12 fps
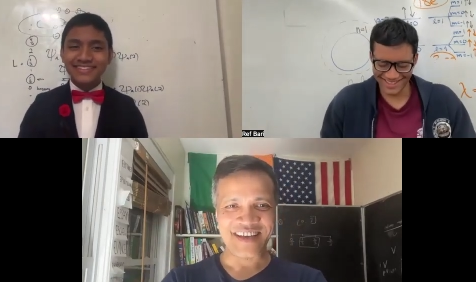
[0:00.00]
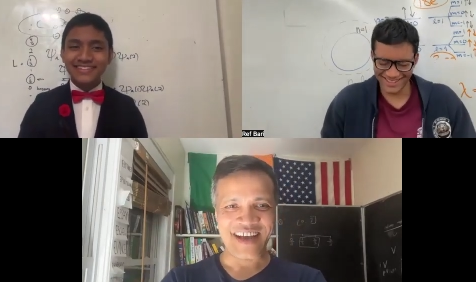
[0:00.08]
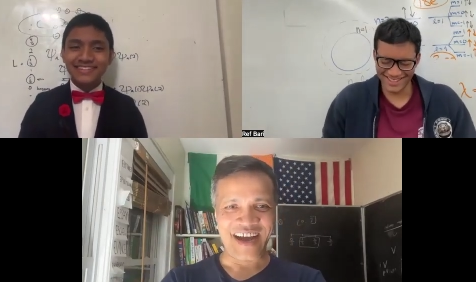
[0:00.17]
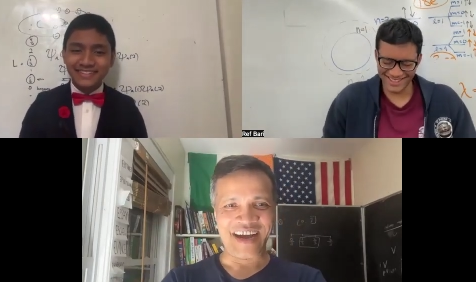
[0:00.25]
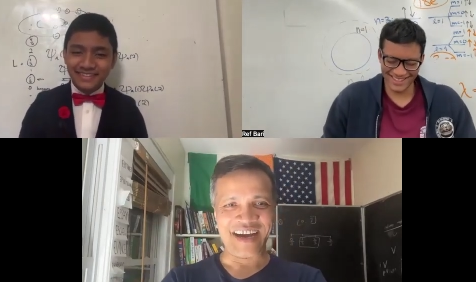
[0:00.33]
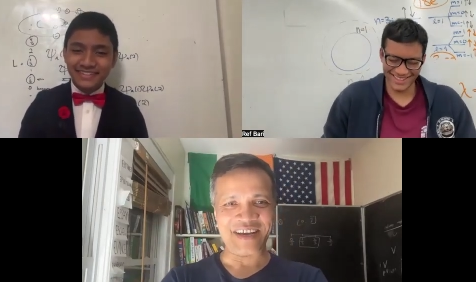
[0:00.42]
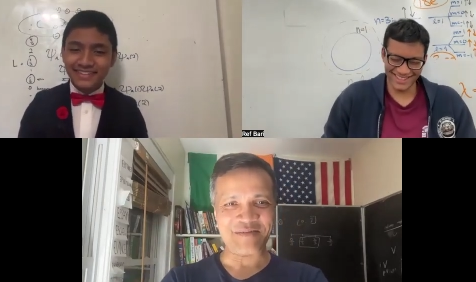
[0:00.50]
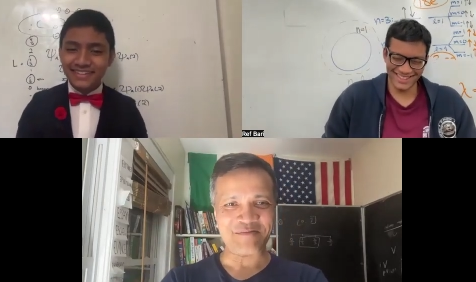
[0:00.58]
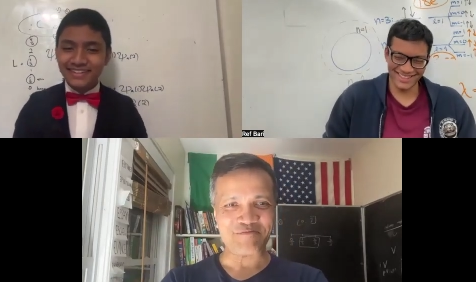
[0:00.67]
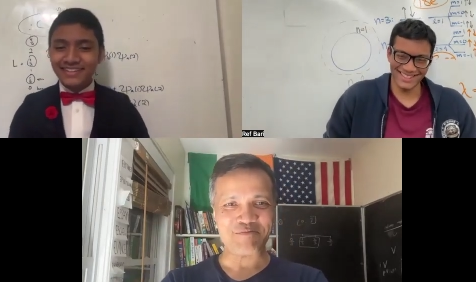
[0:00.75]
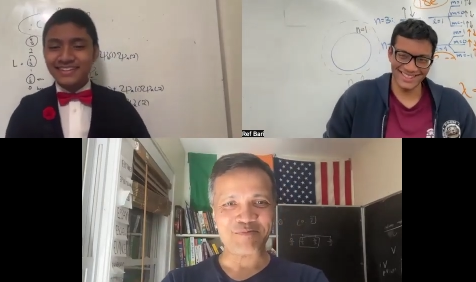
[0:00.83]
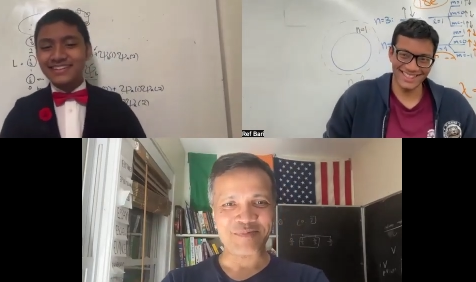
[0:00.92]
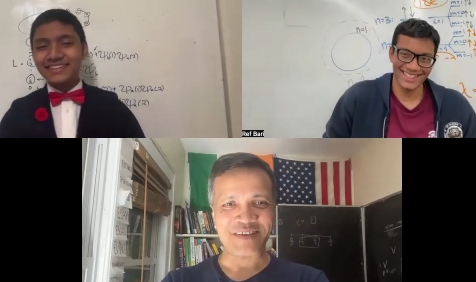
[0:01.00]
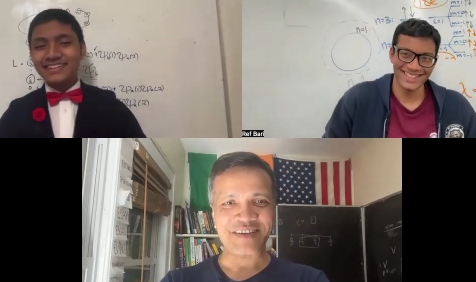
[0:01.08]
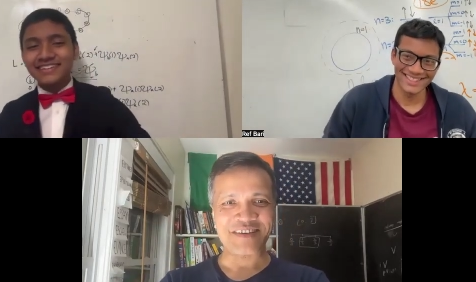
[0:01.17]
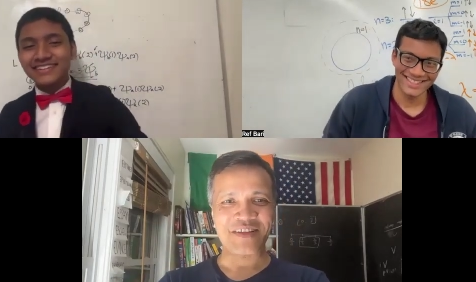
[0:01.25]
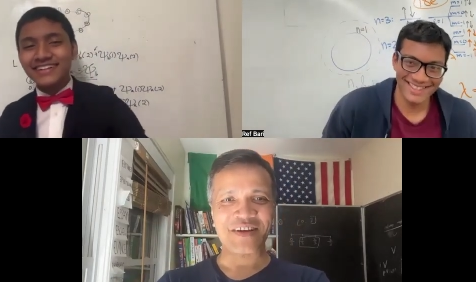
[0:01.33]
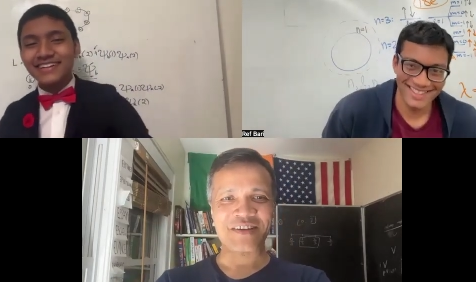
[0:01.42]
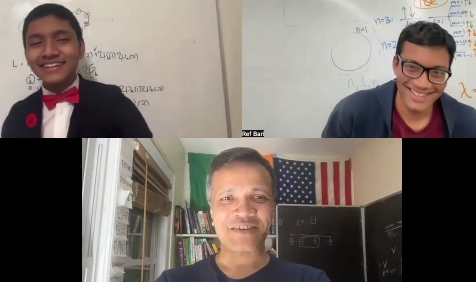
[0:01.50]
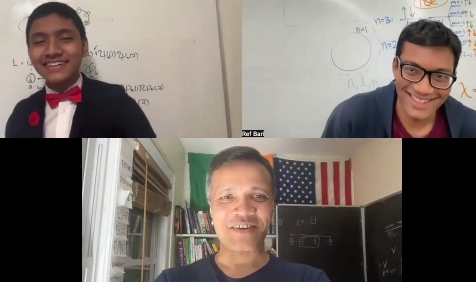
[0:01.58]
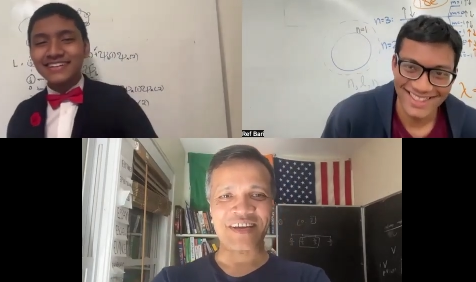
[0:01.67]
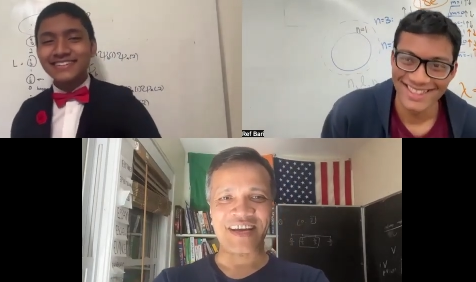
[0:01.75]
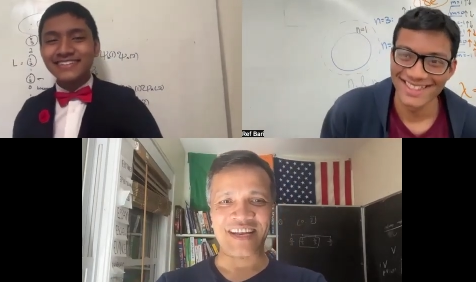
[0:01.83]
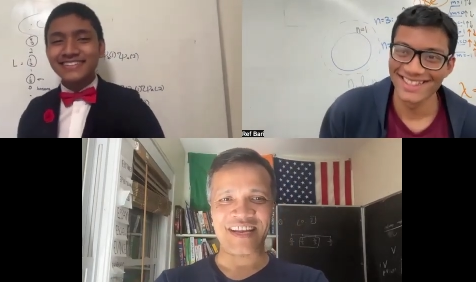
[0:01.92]
Speaker 1: I am not going
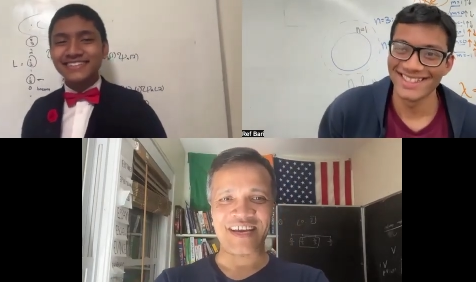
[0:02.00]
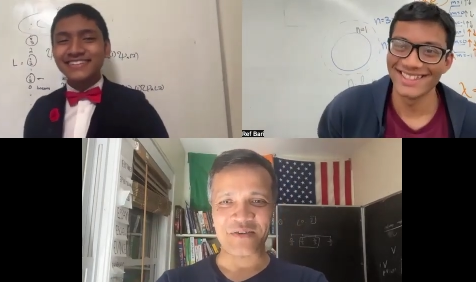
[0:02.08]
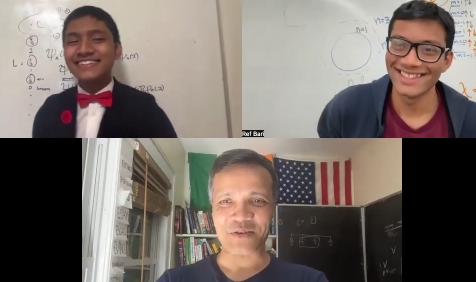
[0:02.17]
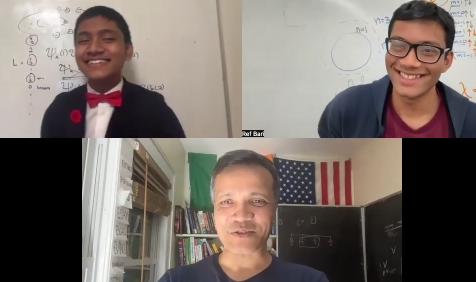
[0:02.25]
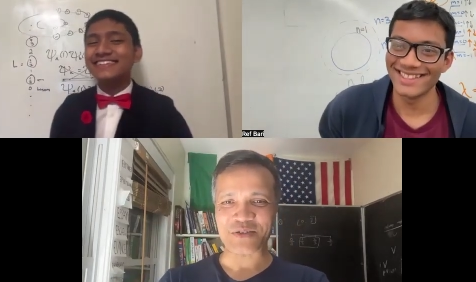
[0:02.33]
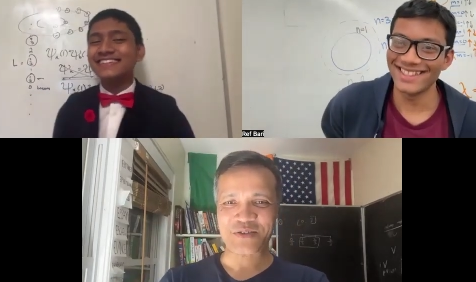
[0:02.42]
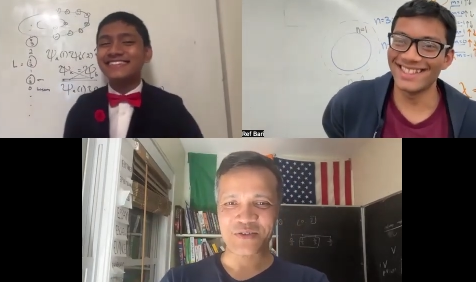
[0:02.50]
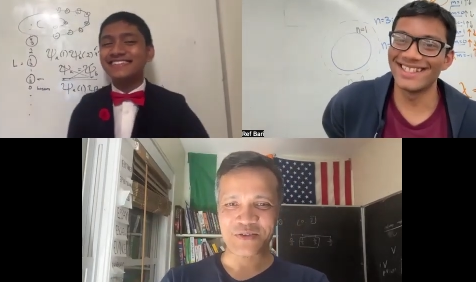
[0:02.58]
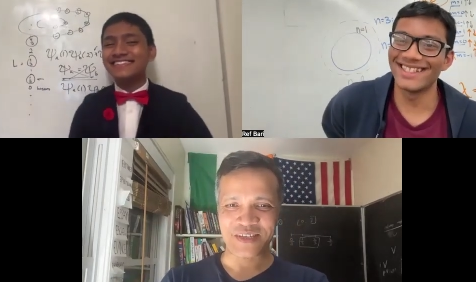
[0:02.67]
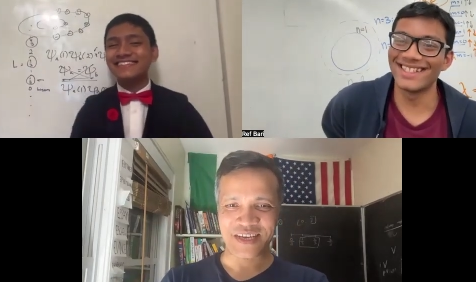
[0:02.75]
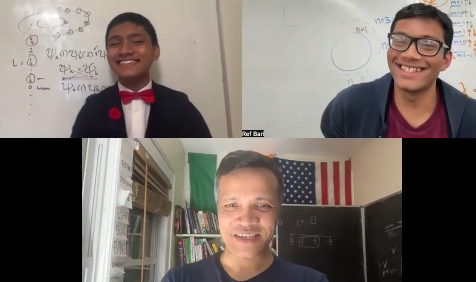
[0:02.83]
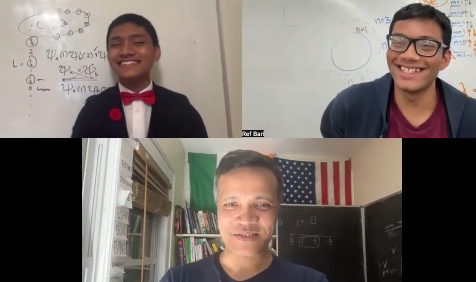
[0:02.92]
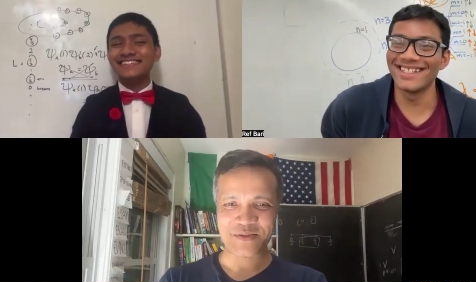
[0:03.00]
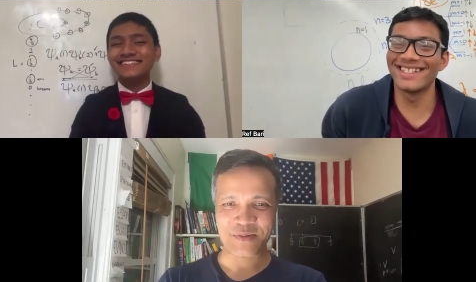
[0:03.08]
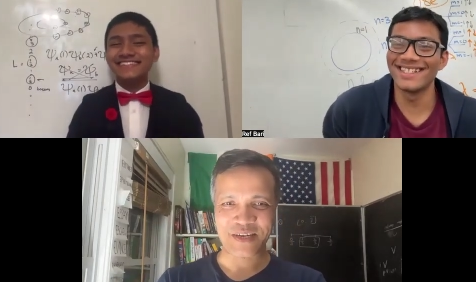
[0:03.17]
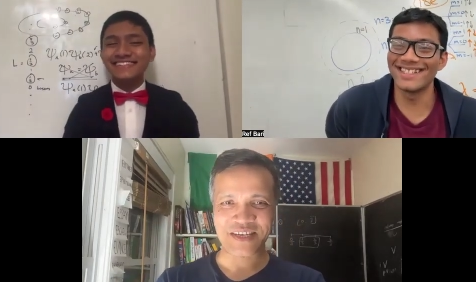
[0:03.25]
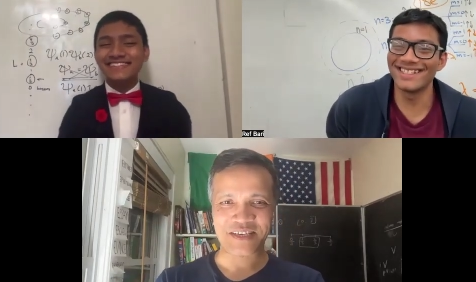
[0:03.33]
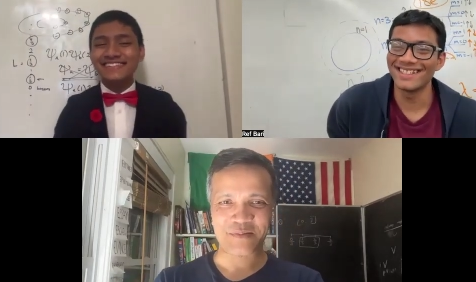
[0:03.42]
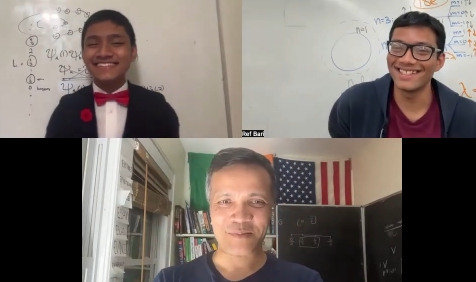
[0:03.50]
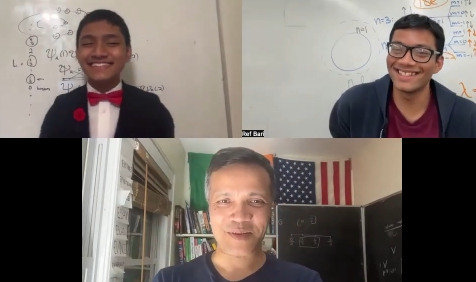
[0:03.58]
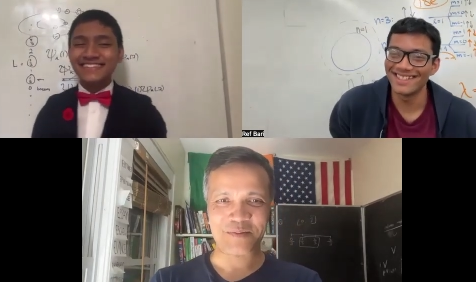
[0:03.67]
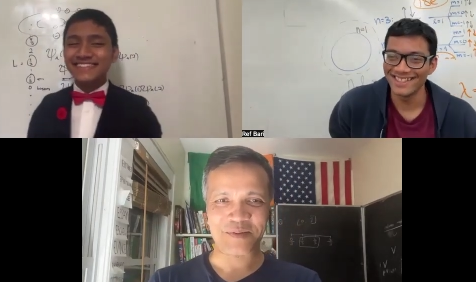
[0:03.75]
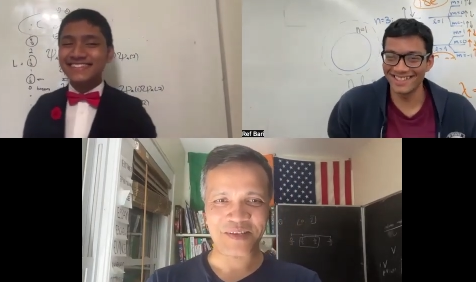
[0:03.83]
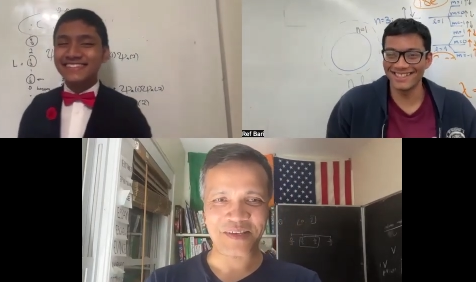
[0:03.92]
to allow you to do that to my little
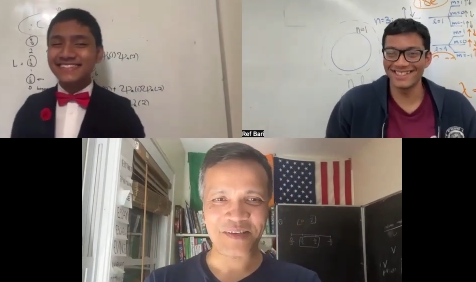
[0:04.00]
baby.